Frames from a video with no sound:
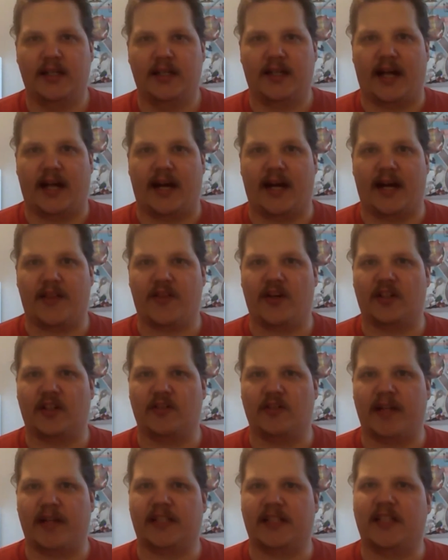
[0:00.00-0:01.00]
And I thought to
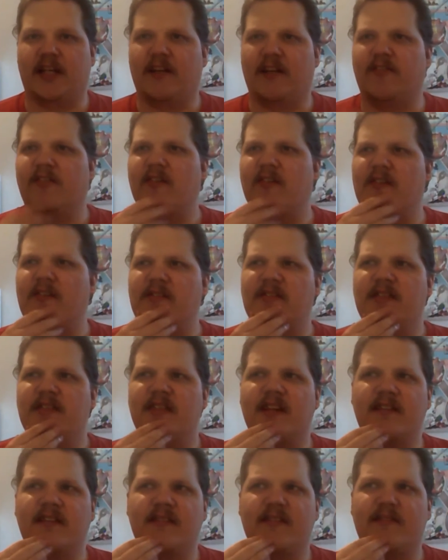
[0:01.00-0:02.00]
myself,
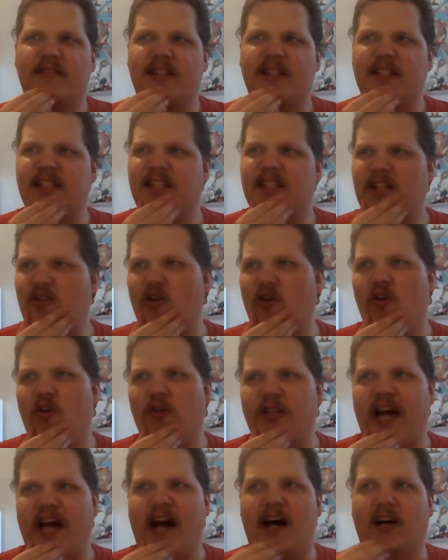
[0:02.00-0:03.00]
this is an
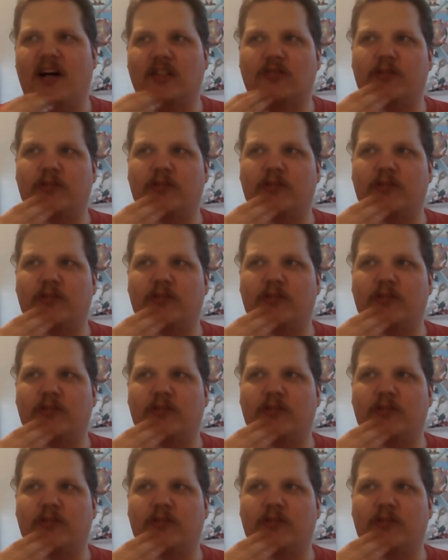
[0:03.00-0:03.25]
old house.